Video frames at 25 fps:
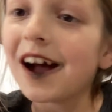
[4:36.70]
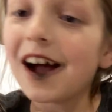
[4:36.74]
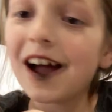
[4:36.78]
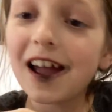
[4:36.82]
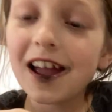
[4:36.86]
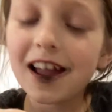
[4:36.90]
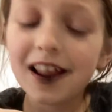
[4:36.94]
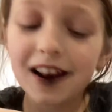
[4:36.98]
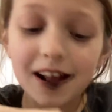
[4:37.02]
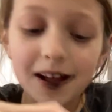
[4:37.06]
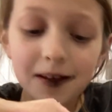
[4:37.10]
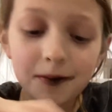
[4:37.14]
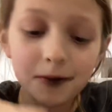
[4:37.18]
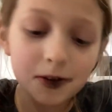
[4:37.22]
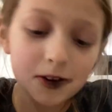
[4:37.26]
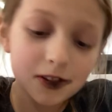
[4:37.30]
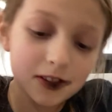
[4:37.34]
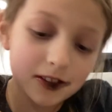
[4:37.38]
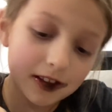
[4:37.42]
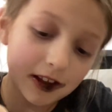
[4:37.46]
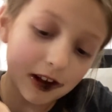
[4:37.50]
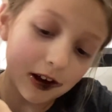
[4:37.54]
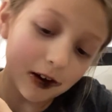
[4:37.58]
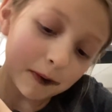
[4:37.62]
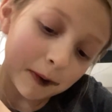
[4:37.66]
And I'm going to
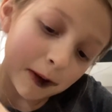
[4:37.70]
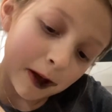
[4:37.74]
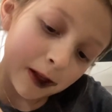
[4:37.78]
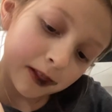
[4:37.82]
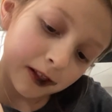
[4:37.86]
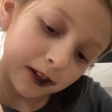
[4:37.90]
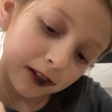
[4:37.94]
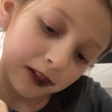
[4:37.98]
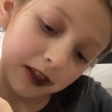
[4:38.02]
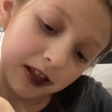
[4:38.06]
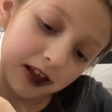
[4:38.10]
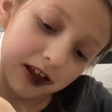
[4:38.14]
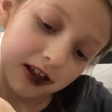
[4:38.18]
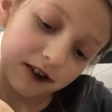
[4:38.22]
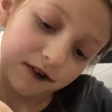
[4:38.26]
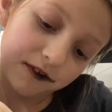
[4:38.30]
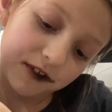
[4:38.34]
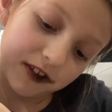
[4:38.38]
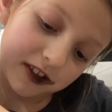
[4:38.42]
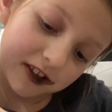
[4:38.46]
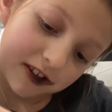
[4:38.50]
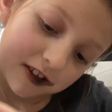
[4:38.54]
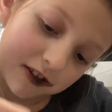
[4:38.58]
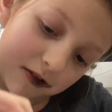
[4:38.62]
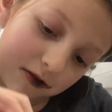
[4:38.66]
tell by the lid if
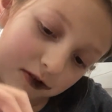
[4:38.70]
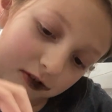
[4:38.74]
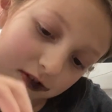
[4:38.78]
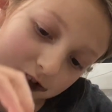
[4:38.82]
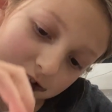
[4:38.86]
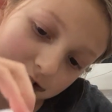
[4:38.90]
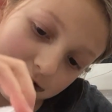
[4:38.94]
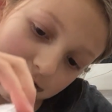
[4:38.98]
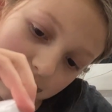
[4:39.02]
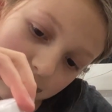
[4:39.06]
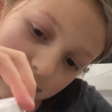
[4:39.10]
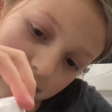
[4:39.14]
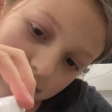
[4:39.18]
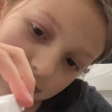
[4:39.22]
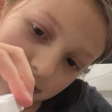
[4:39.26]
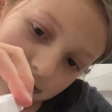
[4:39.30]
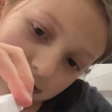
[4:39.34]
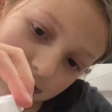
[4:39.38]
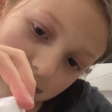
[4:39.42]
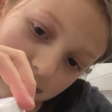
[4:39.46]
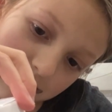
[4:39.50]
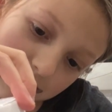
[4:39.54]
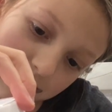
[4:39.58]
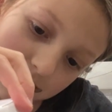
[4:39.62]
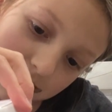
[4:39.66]
it's too sticky.
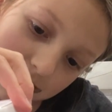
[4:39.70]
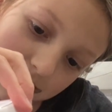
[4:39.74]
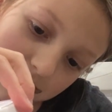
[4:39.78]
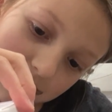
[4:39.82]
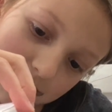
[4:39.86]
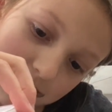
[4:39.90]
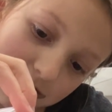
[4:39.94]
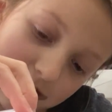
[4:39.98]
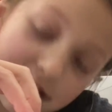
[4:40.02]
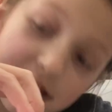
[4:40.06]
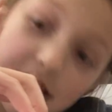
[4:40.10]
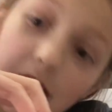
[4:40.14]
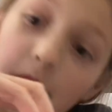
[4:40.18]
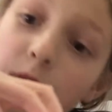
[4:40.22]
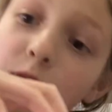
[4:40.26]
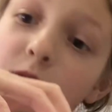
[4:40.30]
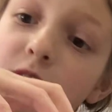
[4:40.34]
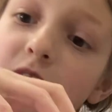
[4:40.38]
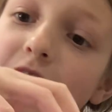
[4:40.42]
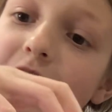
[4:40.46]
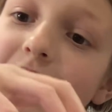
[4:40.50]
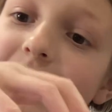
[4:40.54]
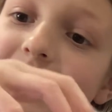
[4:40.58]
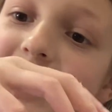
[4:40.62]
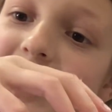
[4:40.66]
Yeah, we
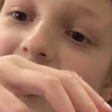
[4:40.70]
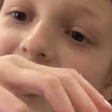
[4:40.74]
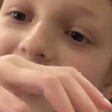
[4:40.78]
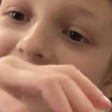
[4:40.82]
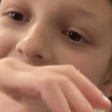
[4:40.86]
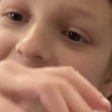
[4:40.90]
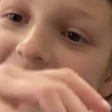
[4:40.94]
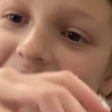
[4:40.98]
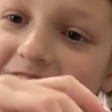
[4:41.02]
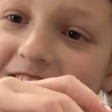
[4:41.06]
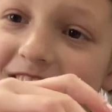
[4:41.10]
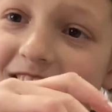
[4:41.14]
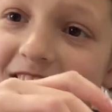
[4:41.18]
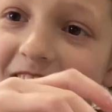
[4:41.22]
ain't touching this,